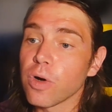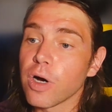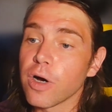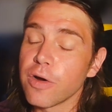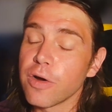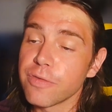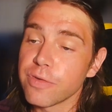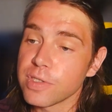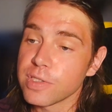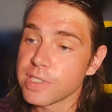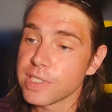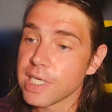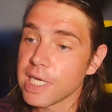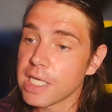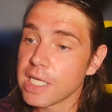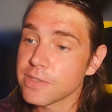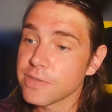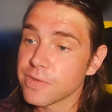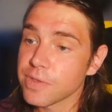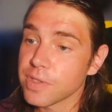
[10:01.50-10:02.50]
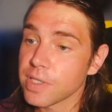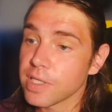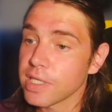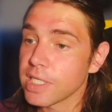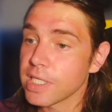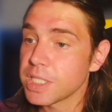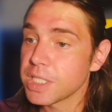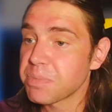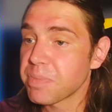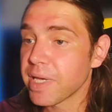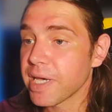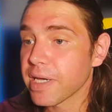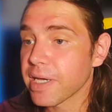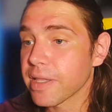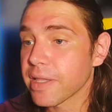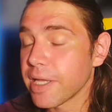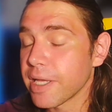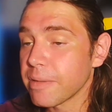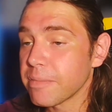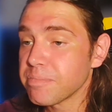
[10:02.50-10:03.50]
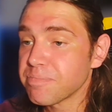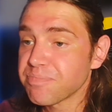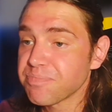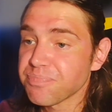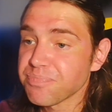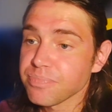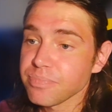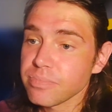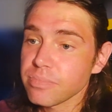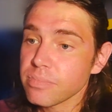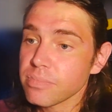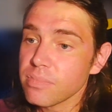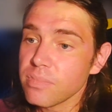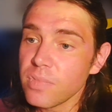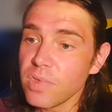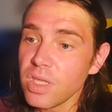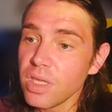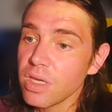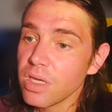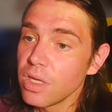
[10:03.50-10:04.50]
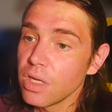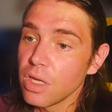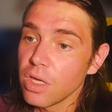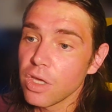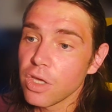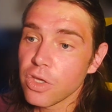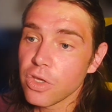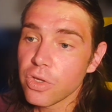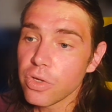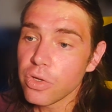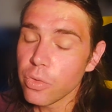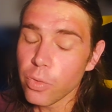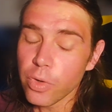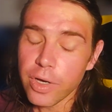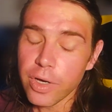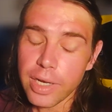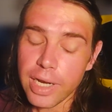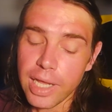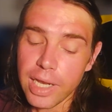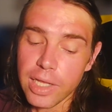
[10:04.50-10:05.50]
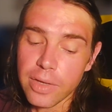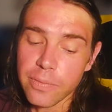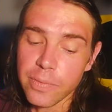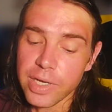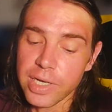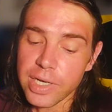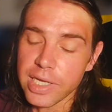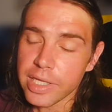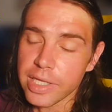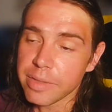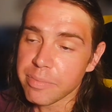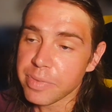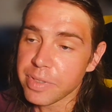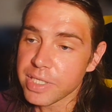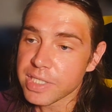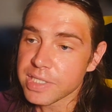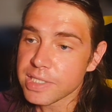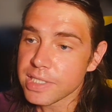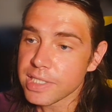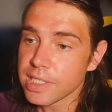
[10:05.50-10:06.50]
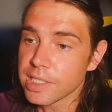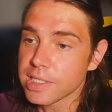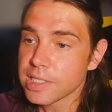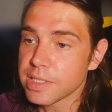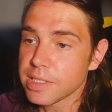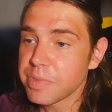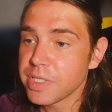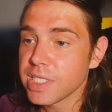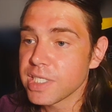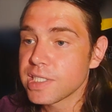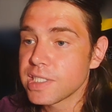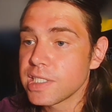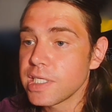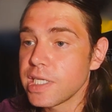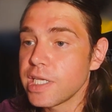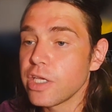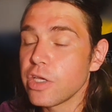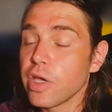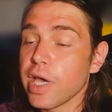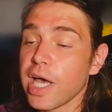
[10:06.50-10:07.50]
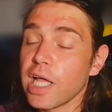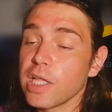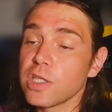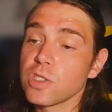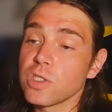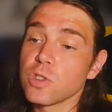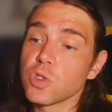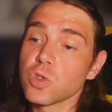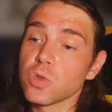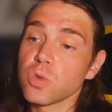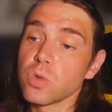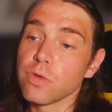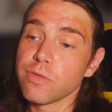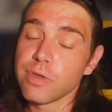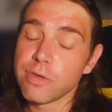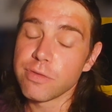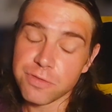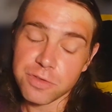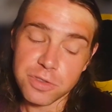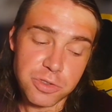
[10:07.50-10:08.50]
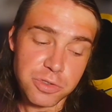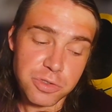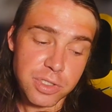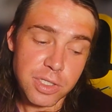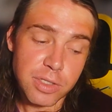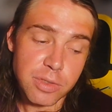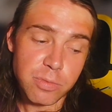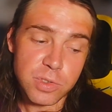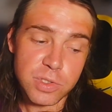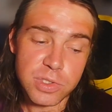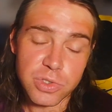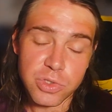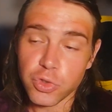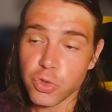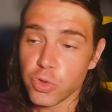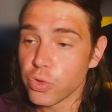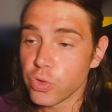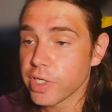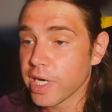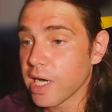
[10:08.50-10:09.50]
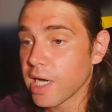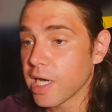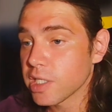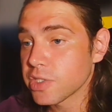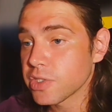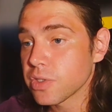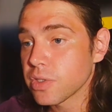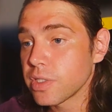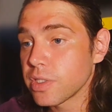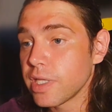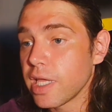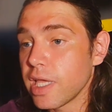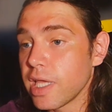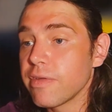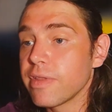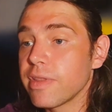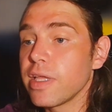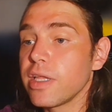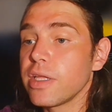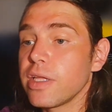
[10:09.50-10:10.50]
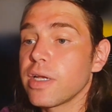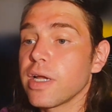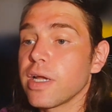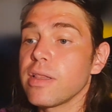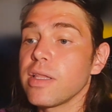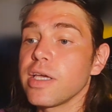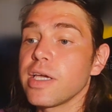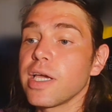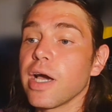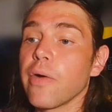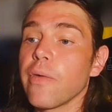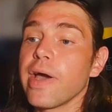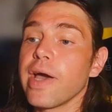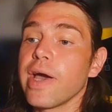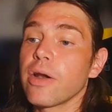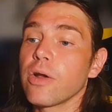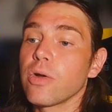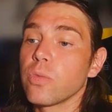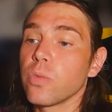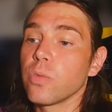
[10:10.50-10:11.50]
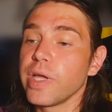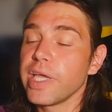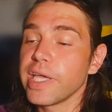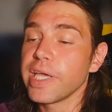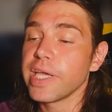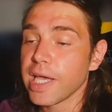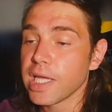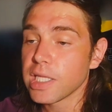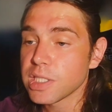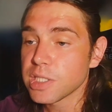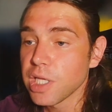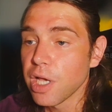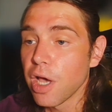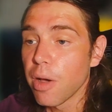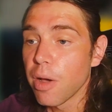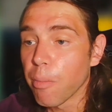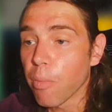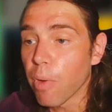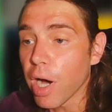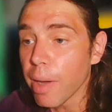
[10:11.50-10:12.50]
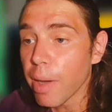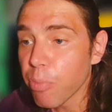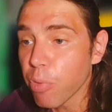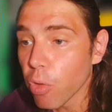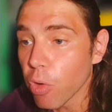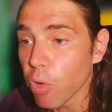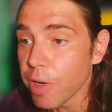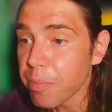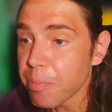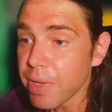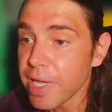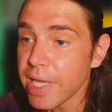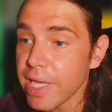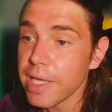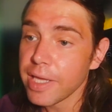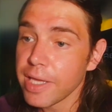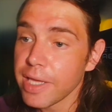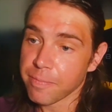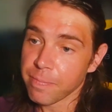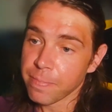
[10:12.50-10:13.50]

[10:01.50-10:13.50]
over in Townsville, at least back then. You weren't anywhere near the big cities. The biggest city you had to the School of Infantry was Newcastle, and even then you'd only go out on weekends. My point being,